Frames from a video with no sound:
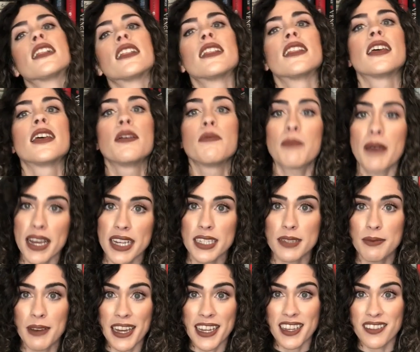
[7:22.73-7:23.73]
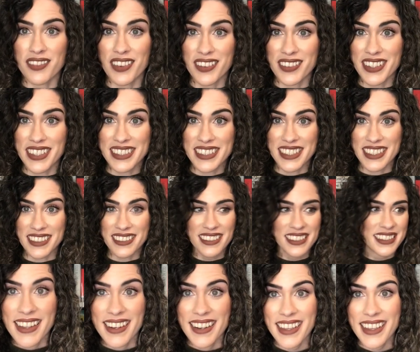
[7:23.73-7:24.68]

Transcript: them back to back if I want to.